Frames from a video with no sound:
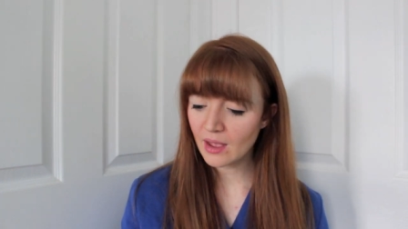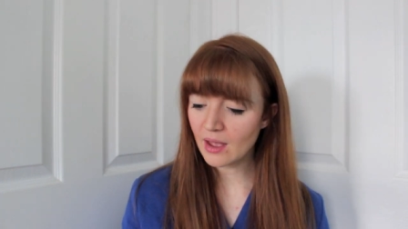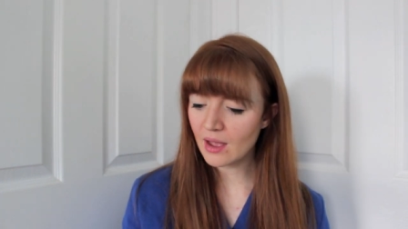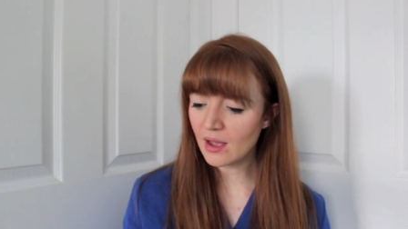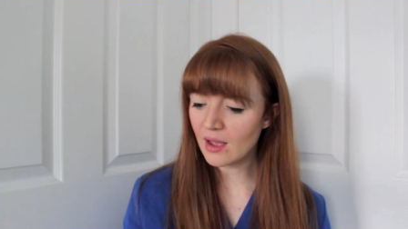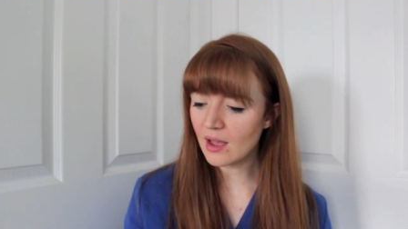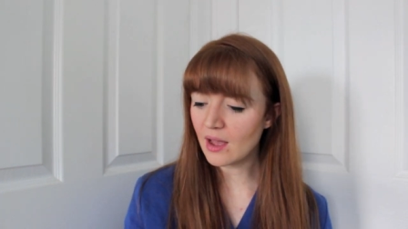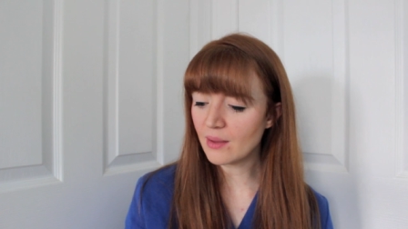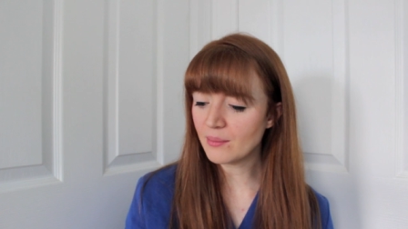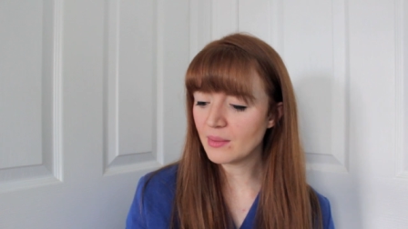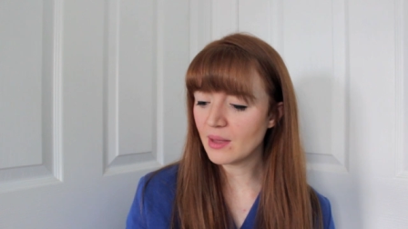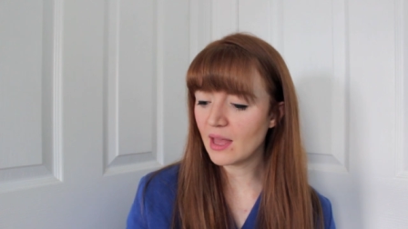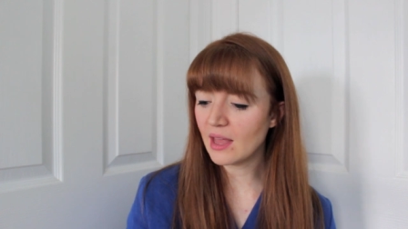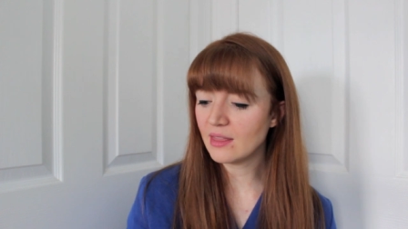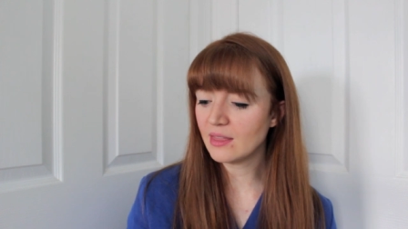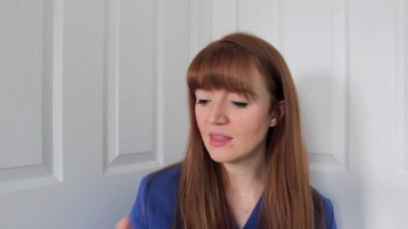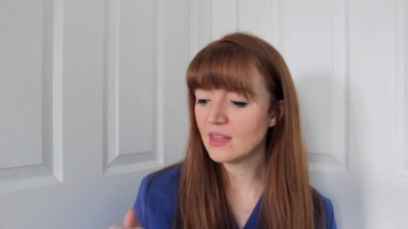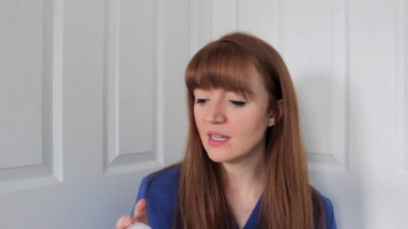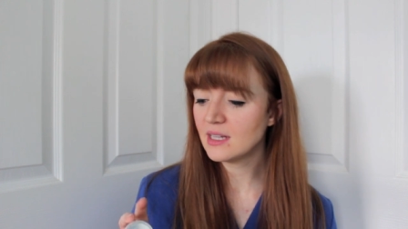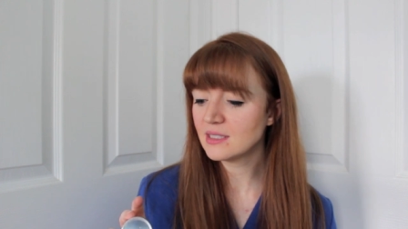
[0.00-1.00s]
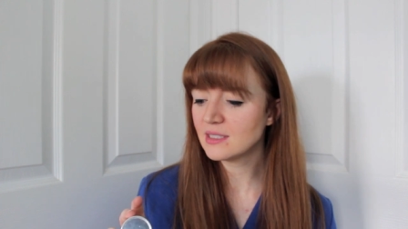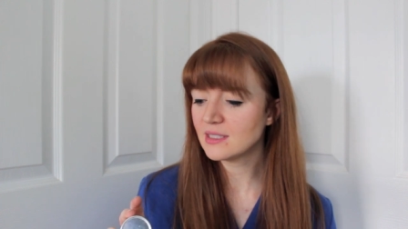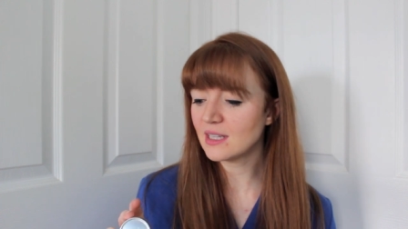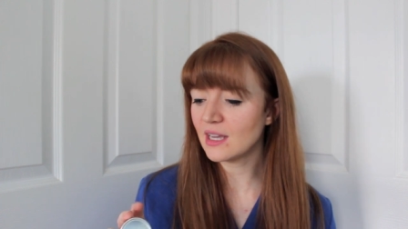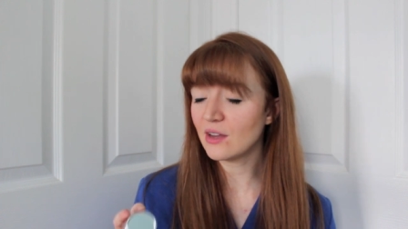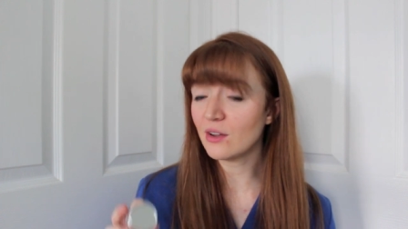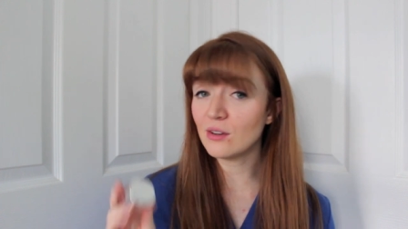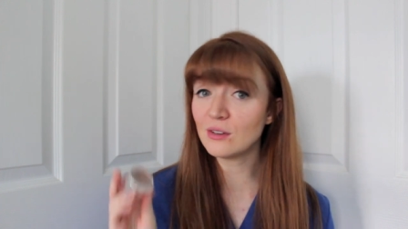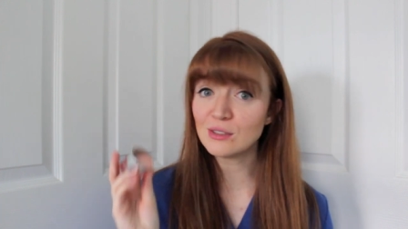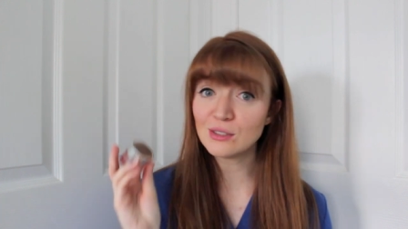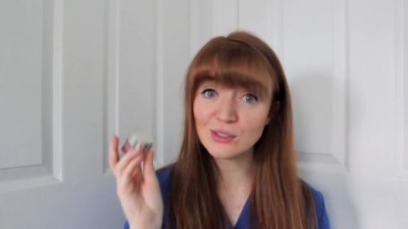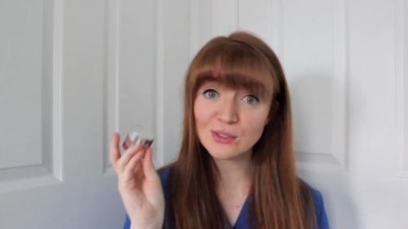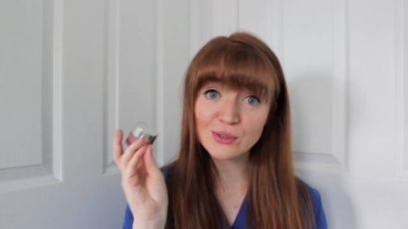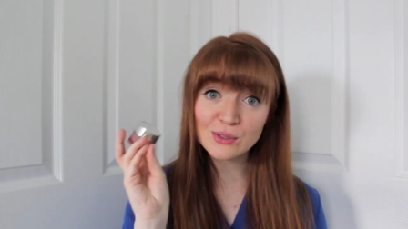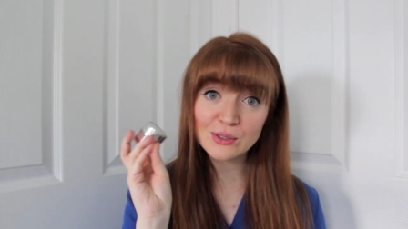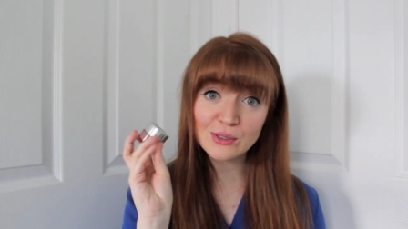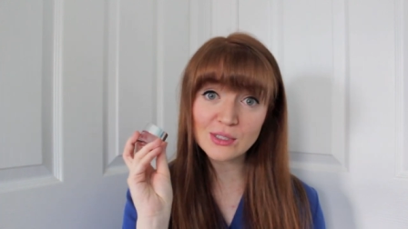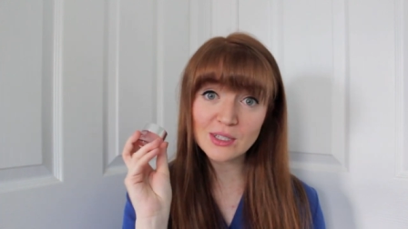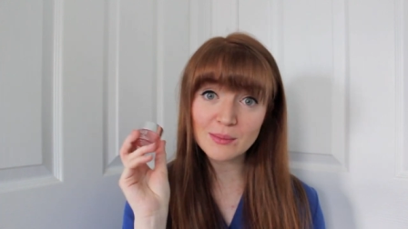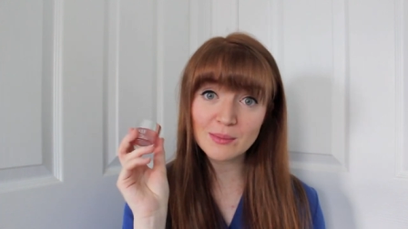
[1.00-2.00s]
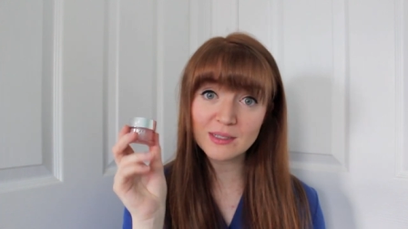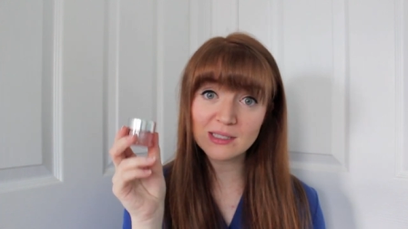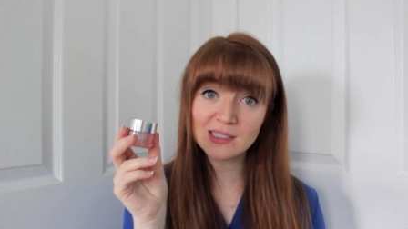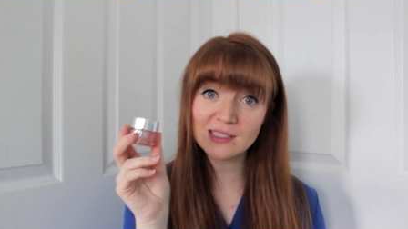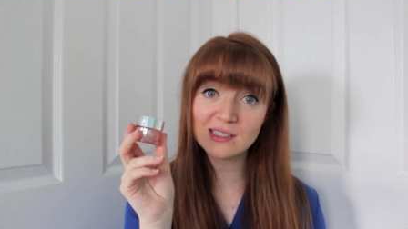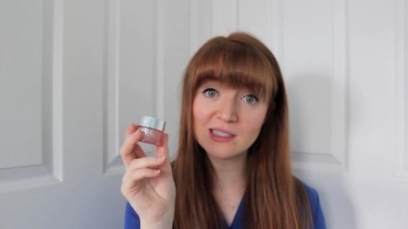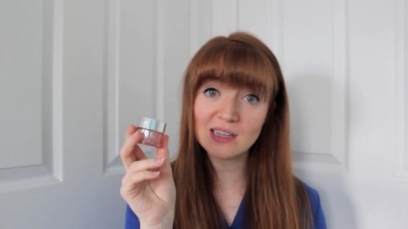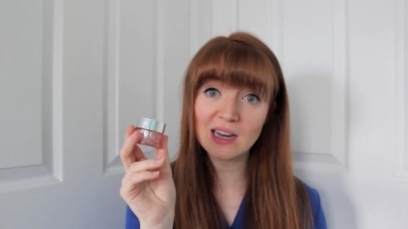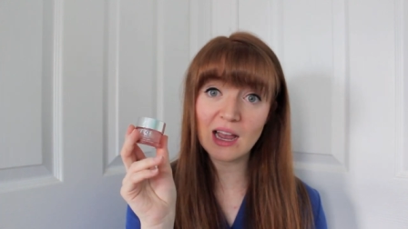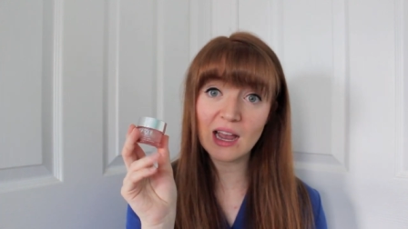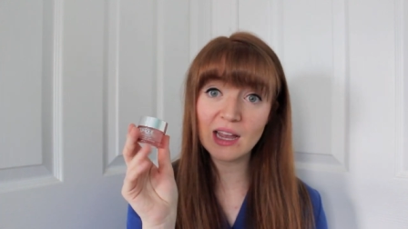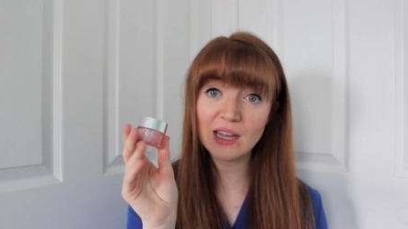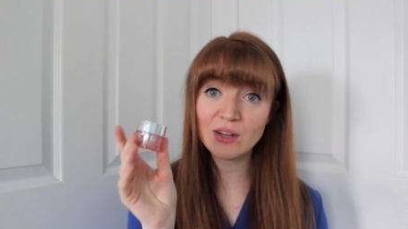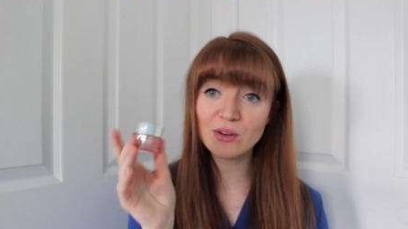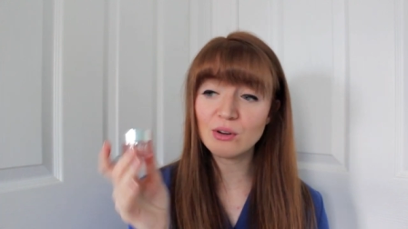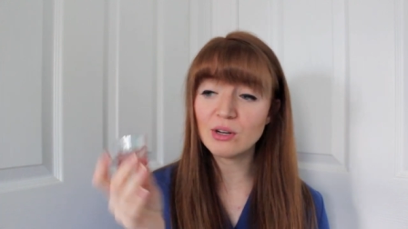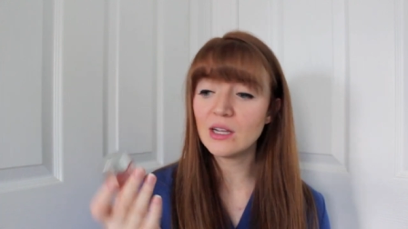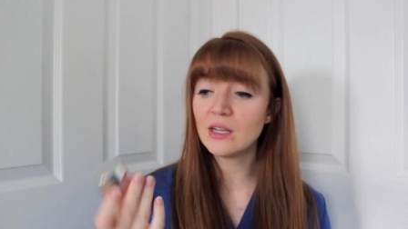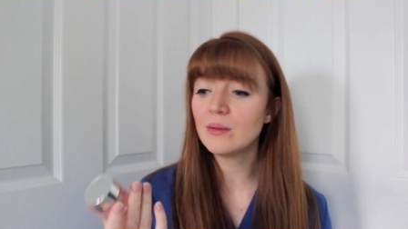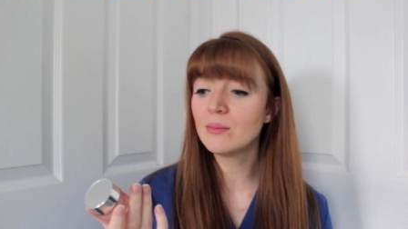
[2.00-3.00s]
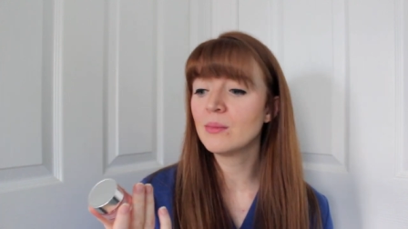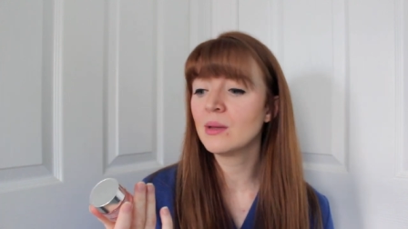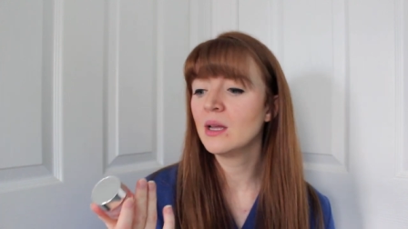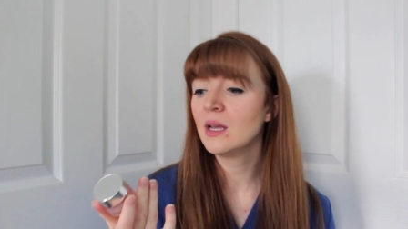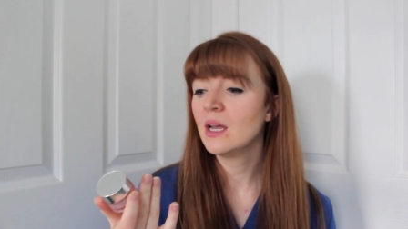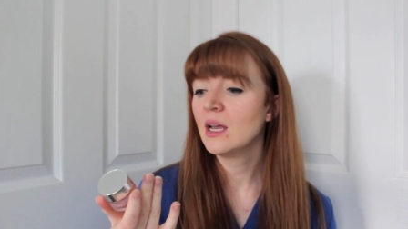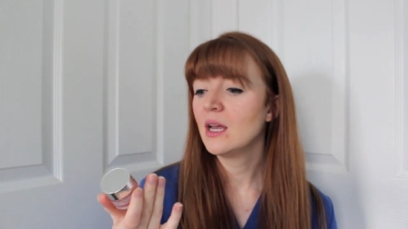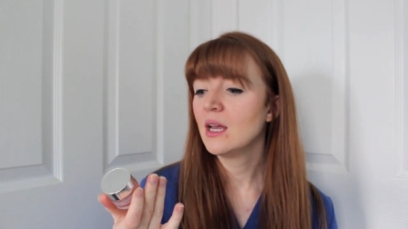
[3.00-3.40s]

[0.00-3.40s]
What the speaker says: And this I also used up. This is an eye cream.